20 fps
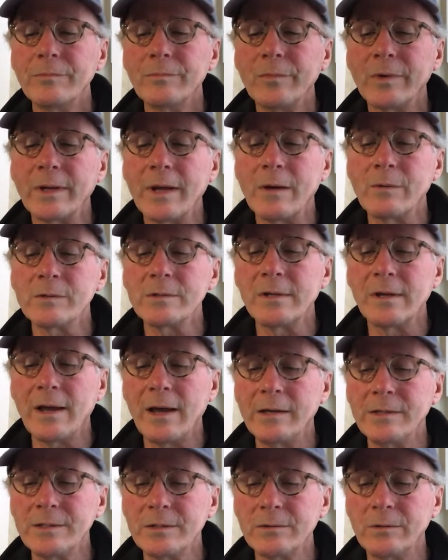When I was in
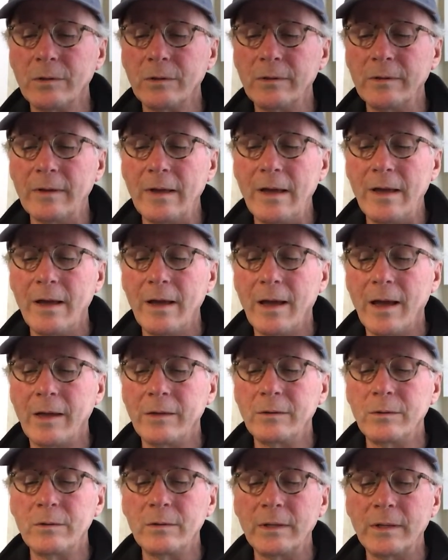high school, I
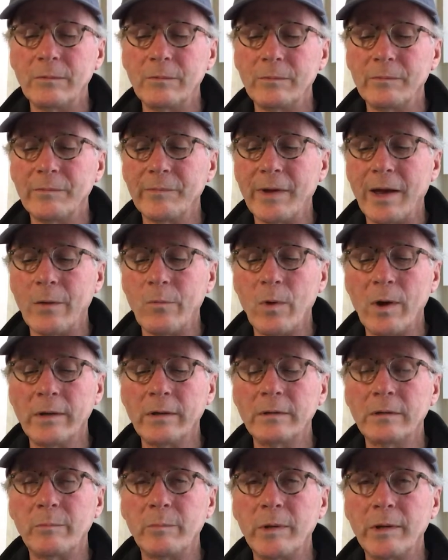knew that I
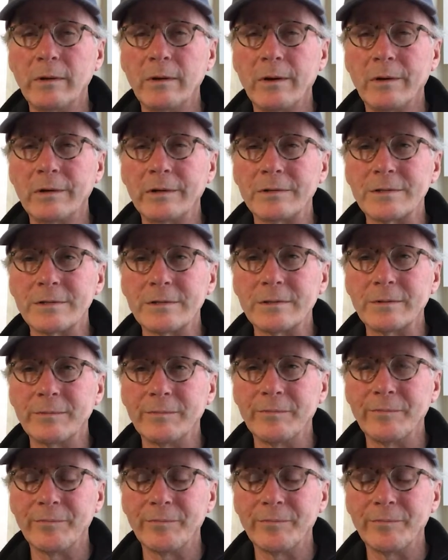wanted to be an artist.